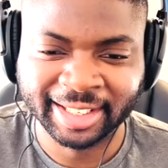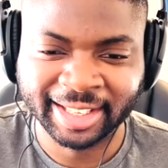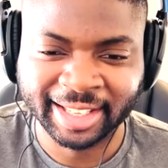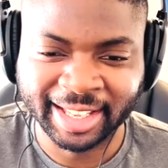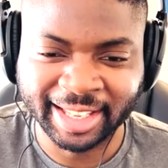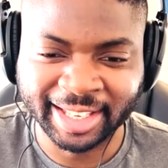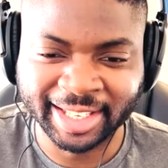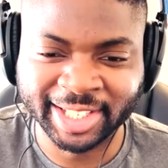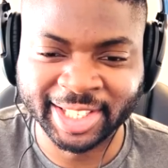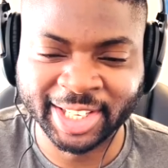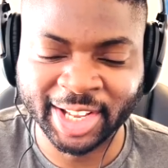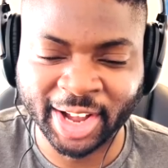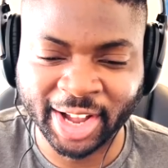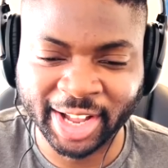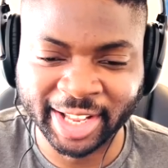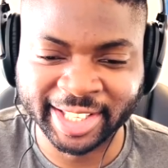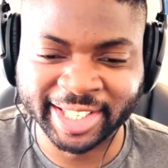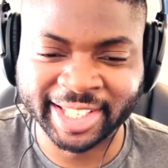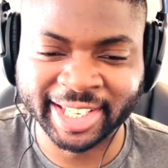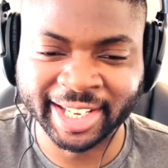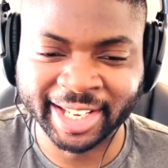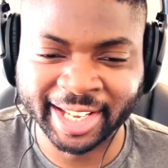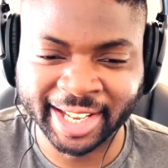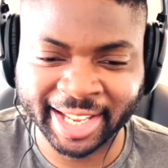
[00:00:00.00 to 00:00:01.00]
He's starting
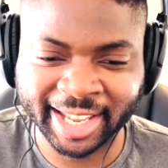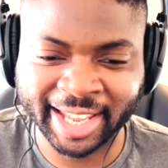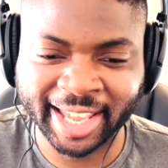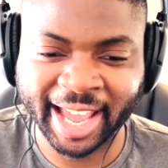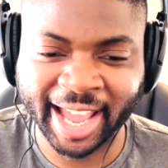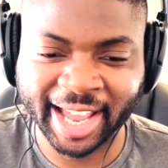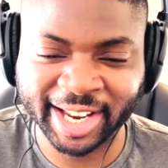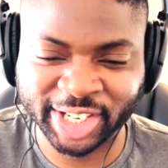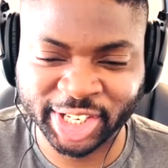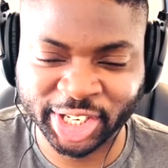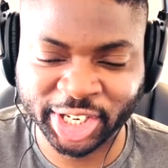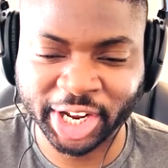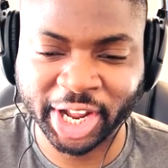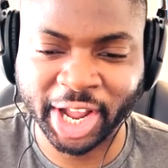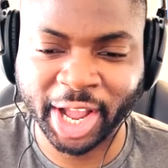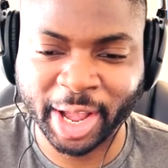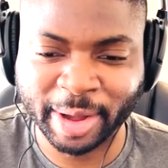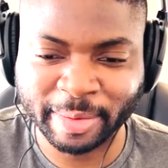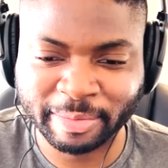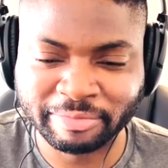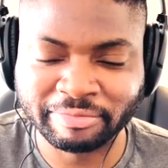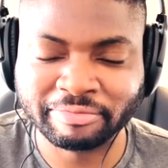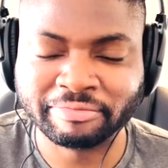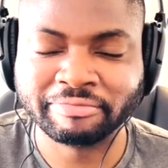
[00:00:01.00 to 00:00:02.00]
to catch
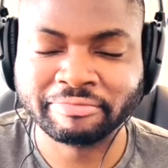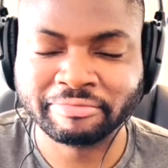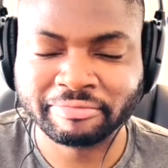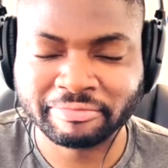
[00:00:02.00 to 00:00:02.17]
up.